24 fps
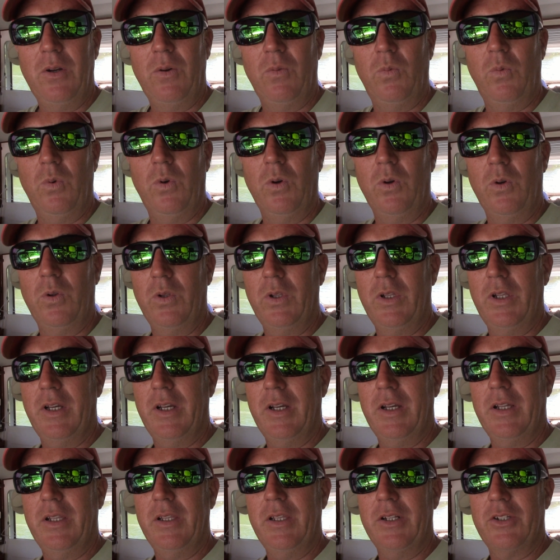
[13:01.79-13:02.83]

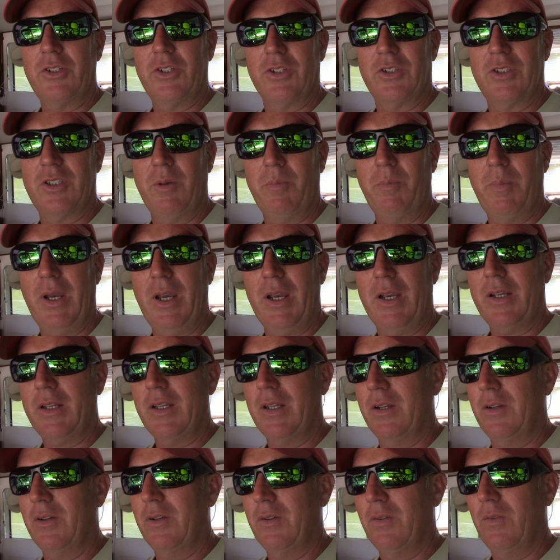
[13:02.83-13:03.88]
We'll let you sit back
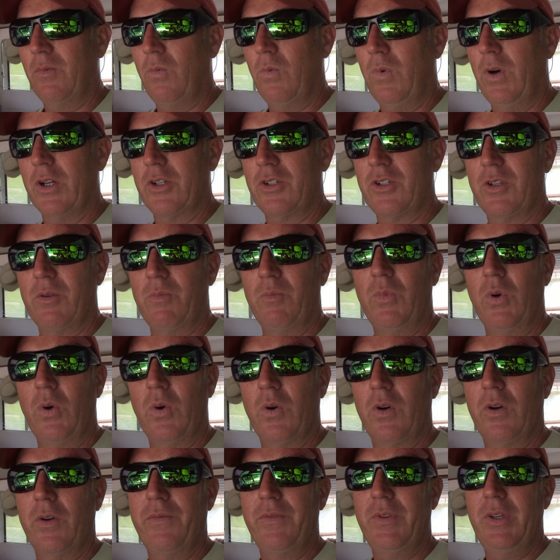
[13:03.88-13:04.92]
and watch some
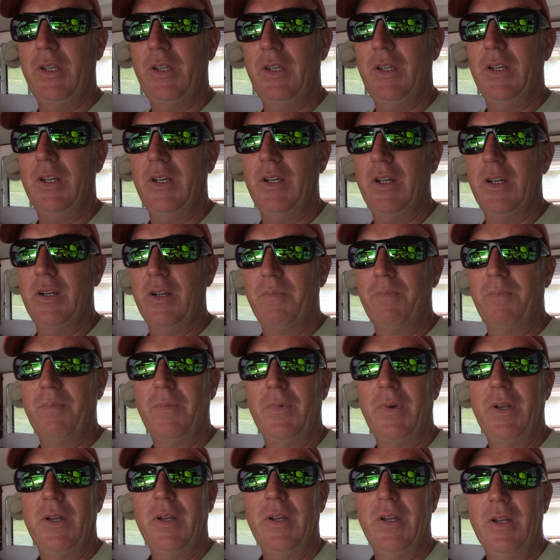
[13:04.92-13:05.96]
more of the
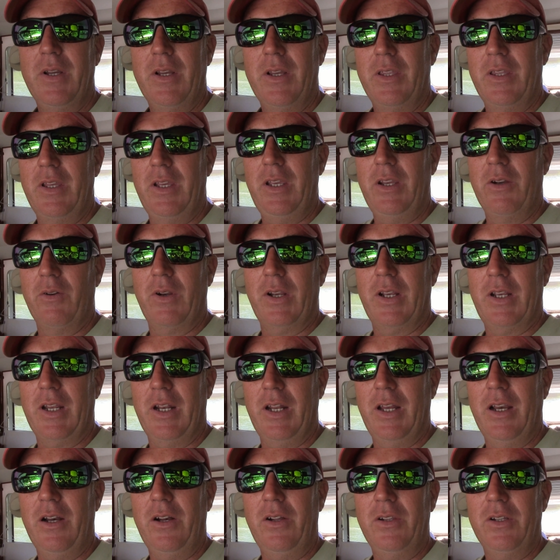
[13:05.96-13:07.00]
Erie
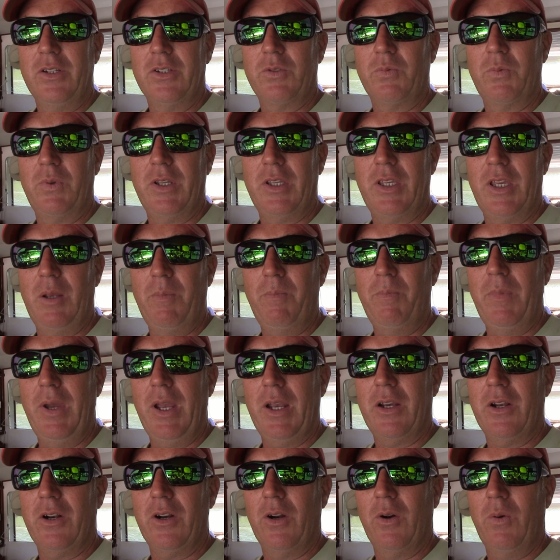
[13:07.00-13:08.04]
Canal as we keep
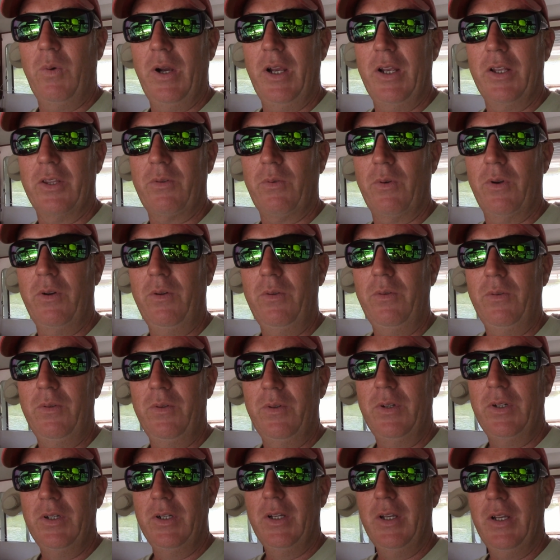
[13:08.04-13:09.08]
making our way through,
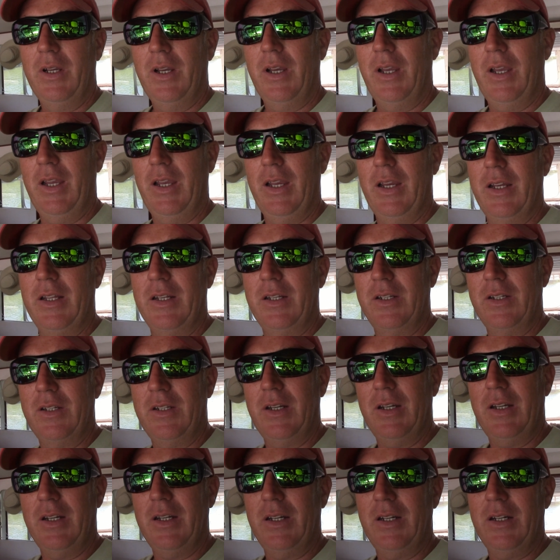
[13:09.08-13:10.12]
and
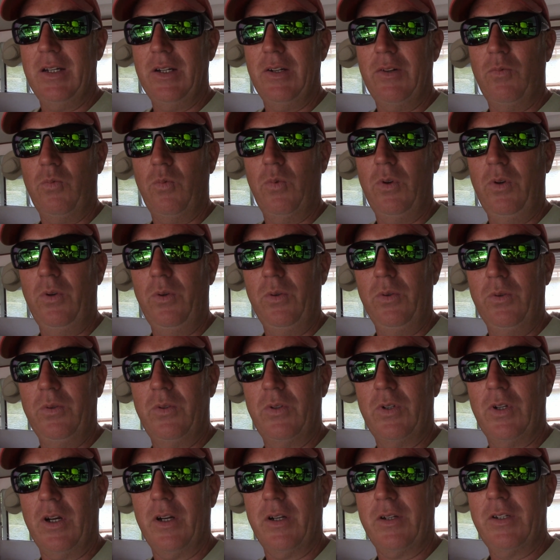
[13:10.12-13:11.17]

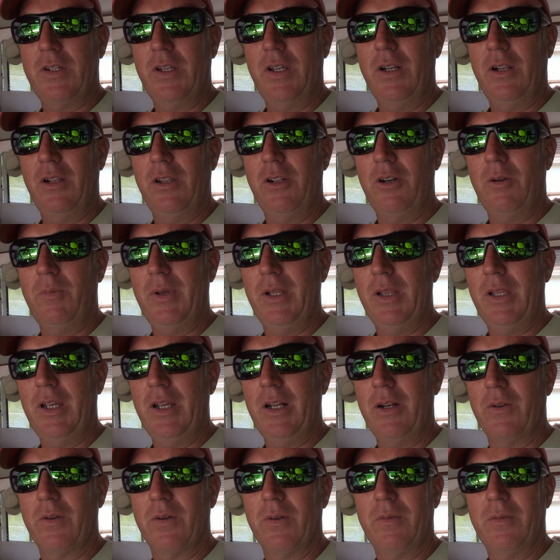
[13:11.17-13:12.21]
we'll talk to you a little bit
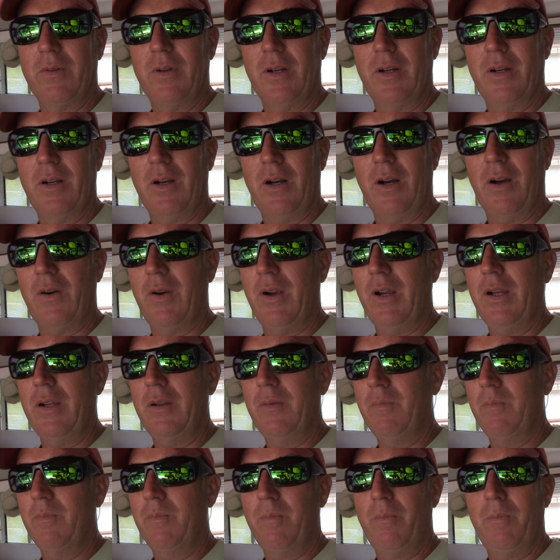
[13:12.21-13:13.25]
later. All right,
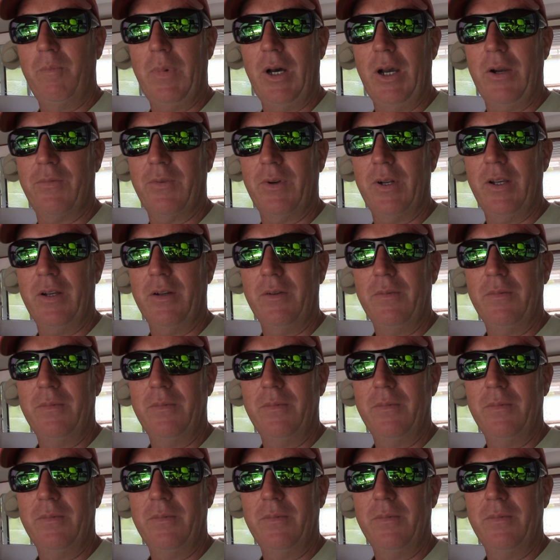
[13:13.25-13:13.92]
bye for now.